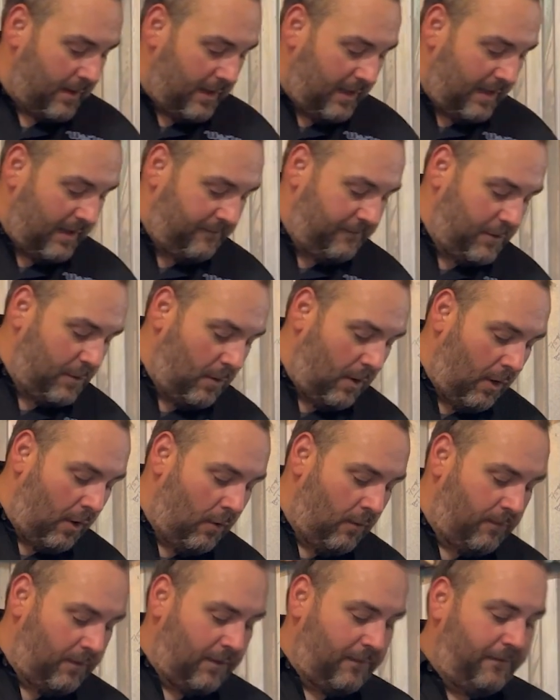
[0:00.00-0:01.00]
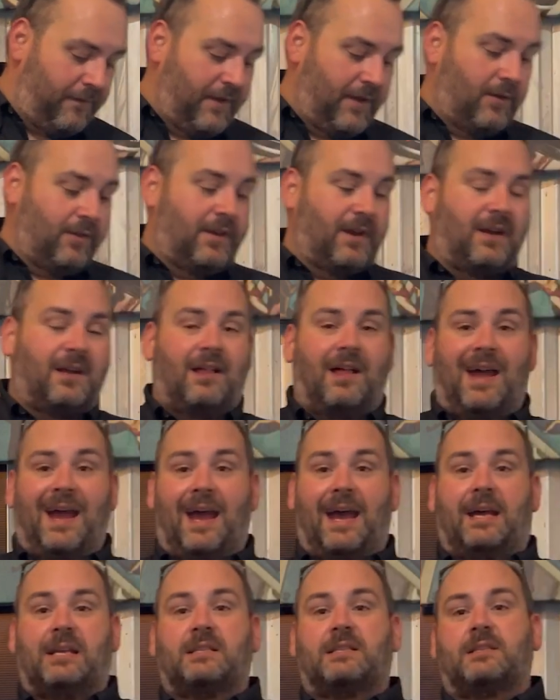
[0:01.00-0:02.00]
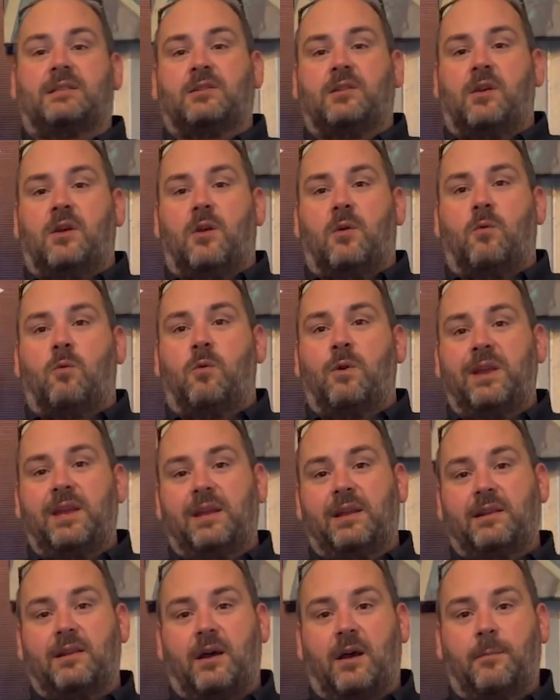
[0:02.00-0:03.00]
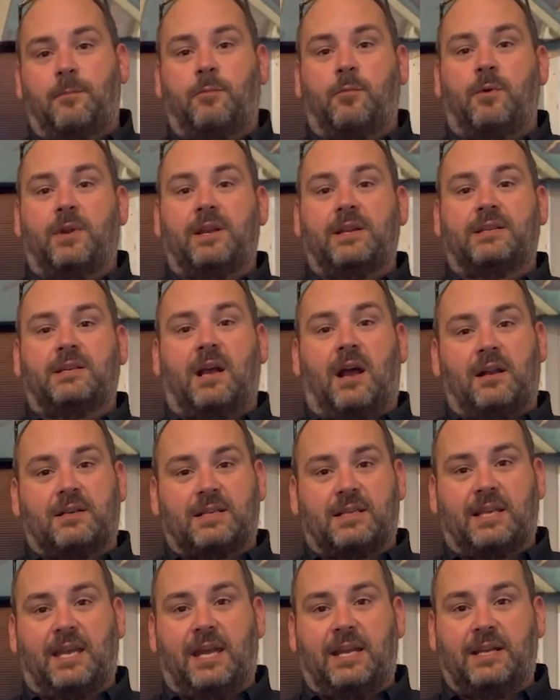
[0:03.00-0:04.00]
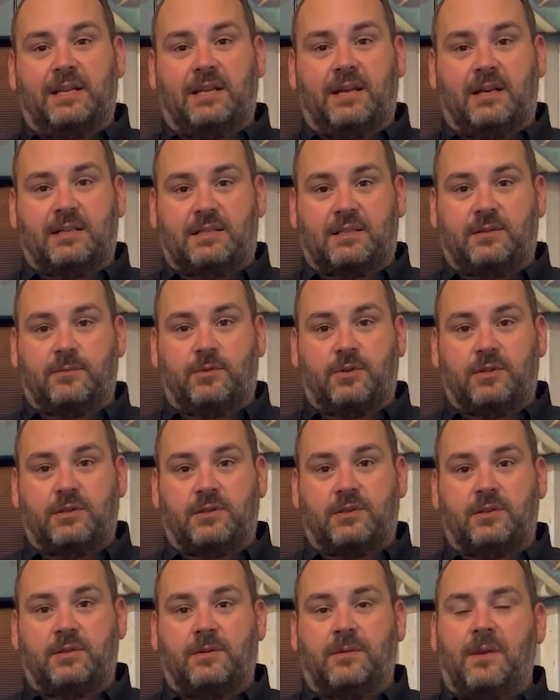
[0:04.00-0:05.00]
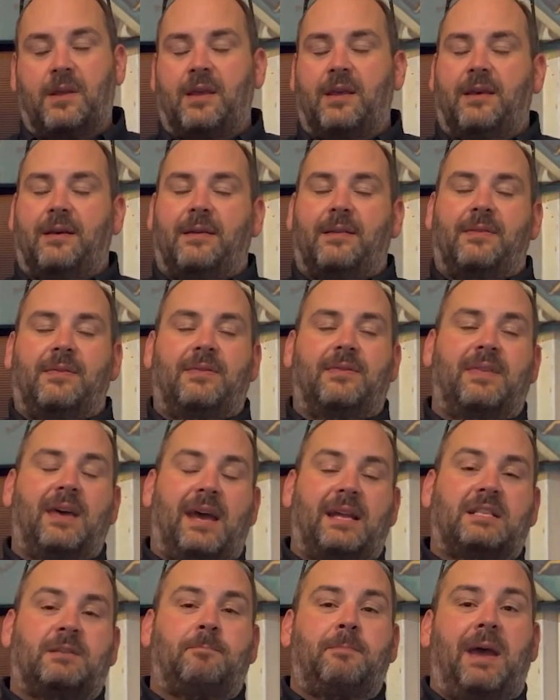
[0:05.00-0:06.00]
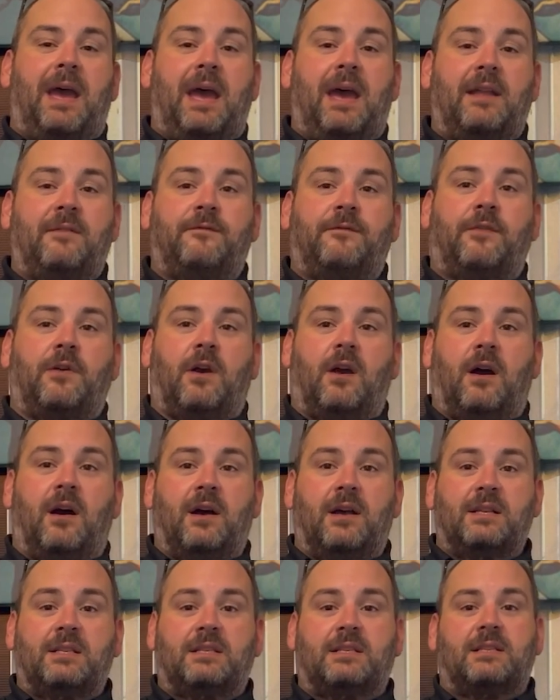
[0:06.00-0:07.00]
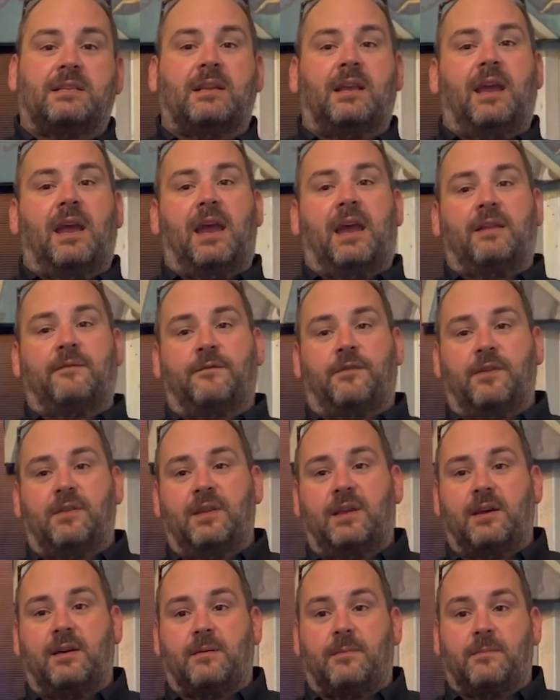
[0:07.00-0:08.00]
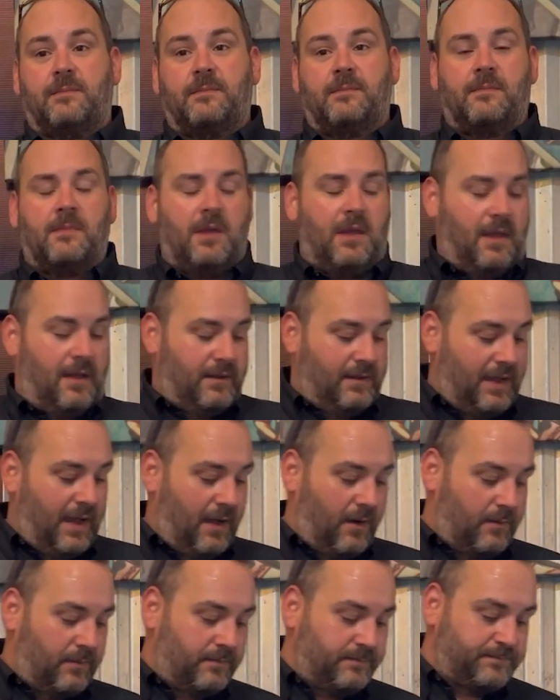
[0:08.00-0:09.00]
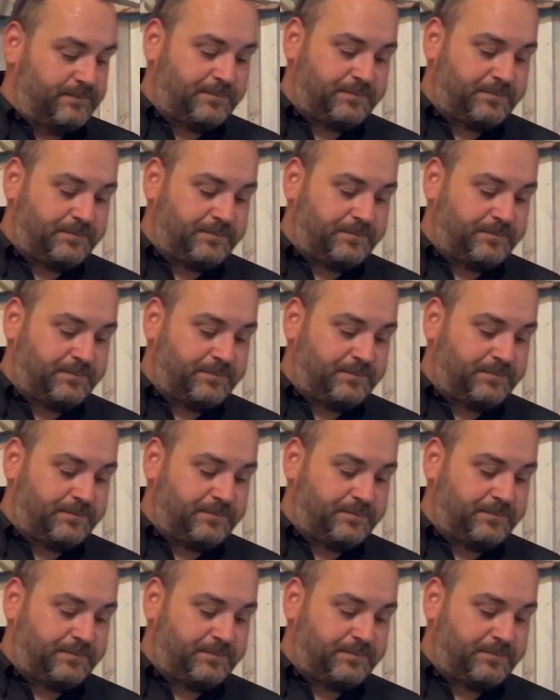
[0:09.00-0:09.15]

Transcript: if you overfill the glass, we end up with intoxicated customers. That's bad for us and for them. Now,